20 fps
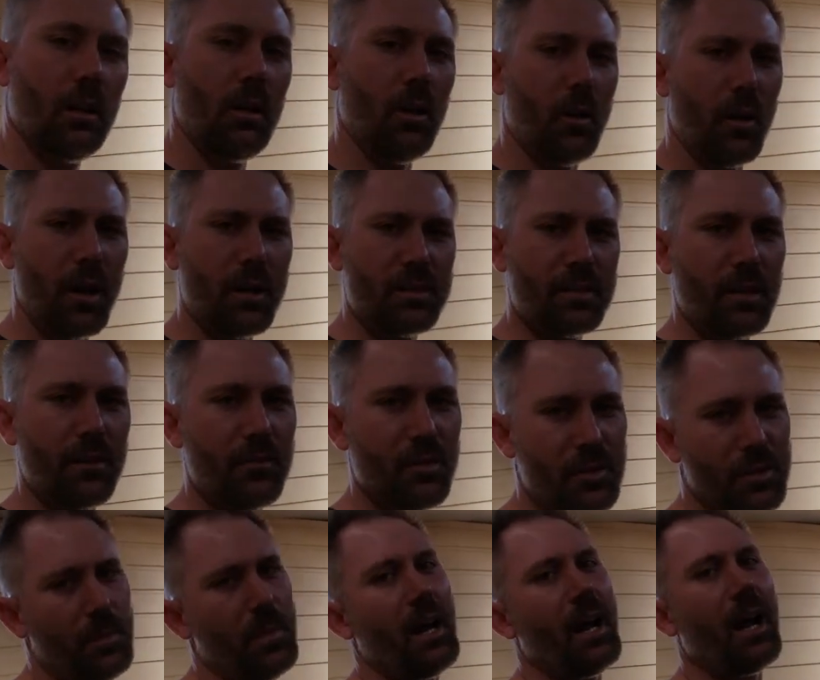Alright, so I've
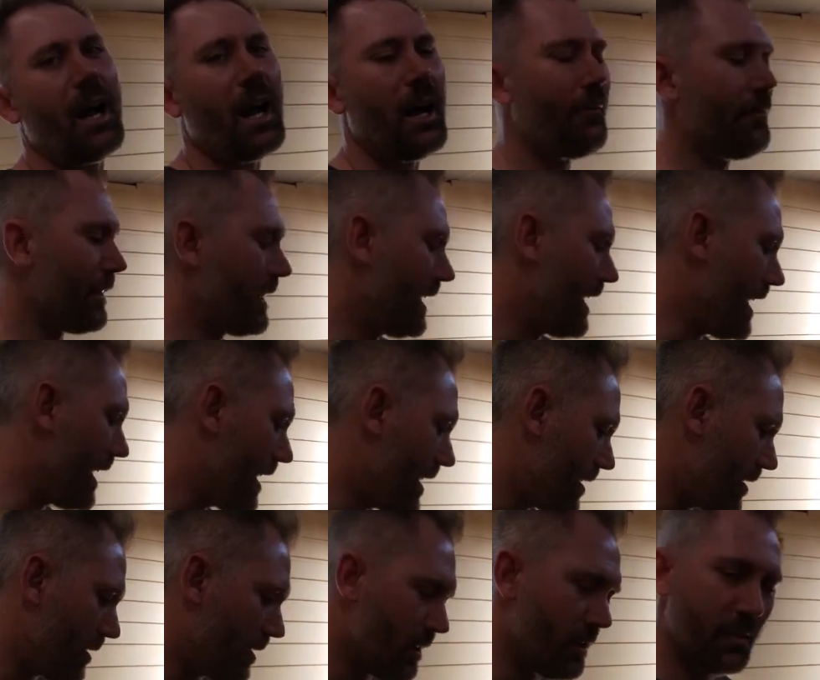used about half a
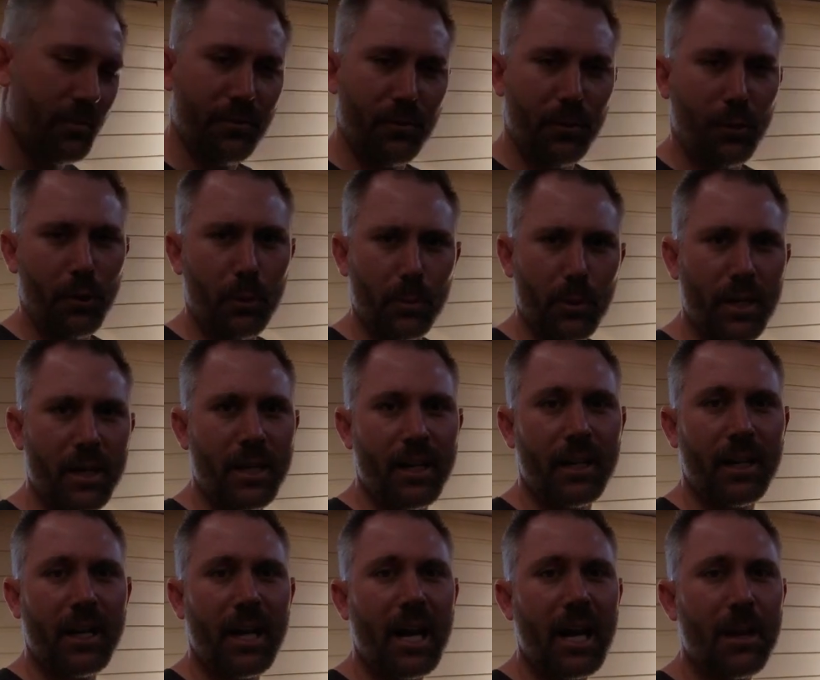can of throttle body
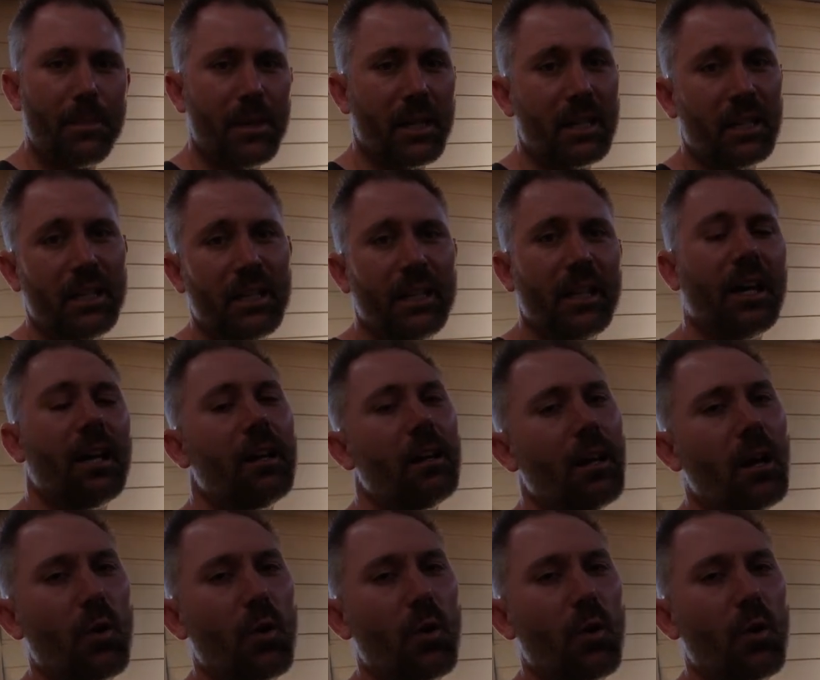and carby cleaner.